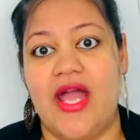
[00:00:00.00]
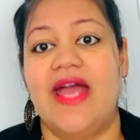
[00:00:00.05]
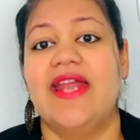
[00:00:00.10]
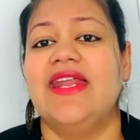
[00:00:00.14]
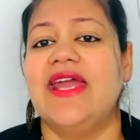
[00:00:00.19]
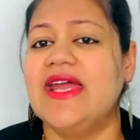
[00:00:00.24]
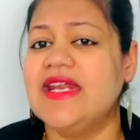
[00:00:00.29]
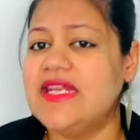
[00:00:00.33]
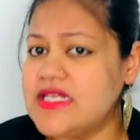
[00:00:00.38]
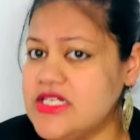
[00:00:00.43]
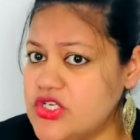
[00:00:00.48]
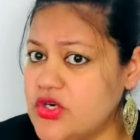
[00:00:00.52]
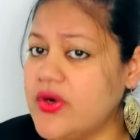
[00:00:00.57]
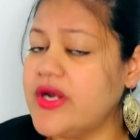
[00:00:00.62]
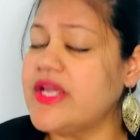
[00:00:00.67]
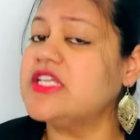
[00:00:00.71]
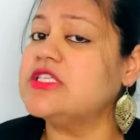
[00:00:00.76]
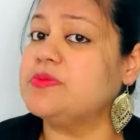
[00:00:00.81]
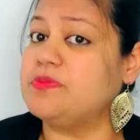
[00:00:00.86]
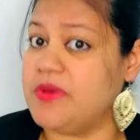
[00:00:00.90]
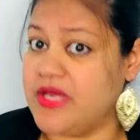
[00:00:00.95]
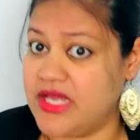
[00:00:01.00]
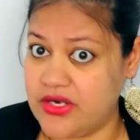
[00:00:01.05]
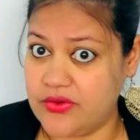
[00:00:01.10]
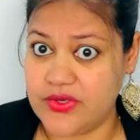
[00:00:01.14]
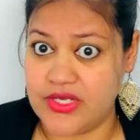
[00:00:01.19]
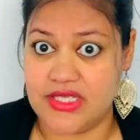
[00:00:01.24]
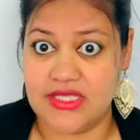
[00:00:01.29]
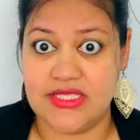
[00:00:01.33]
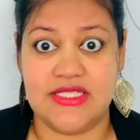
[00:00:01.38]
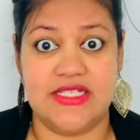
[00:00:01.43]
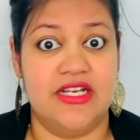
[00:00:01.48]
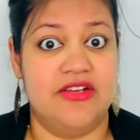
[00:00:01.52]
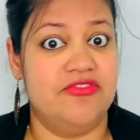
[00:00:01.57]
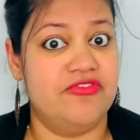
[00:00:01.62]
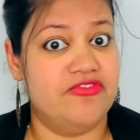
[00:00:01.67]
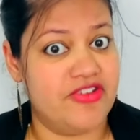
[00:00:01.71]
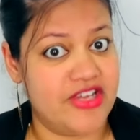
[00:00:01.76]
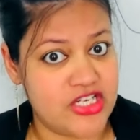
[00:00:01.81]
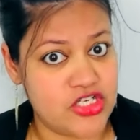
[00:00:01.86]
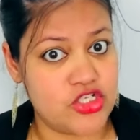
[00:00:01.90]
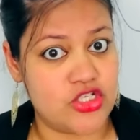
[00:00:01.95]
An editor experienced in
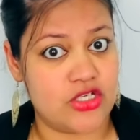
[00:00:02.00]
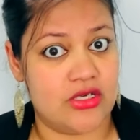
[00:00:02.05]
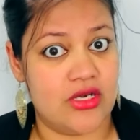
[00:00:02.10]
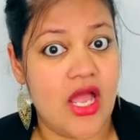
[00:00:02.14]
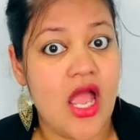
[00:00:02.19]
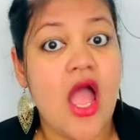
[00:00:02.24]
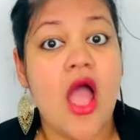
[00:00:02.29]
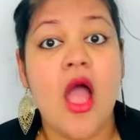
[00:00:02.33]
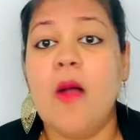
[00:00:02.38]
fiction